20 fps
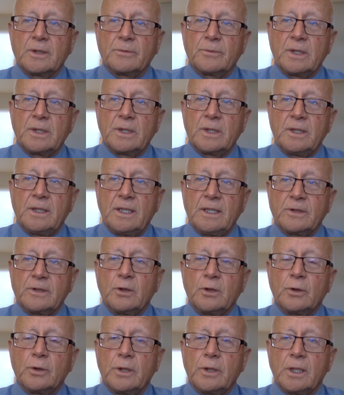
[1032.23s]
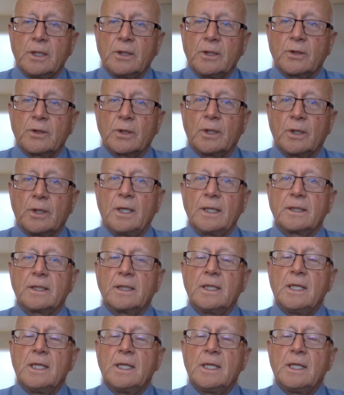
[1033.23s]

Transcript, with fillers: of what David Gooding taught.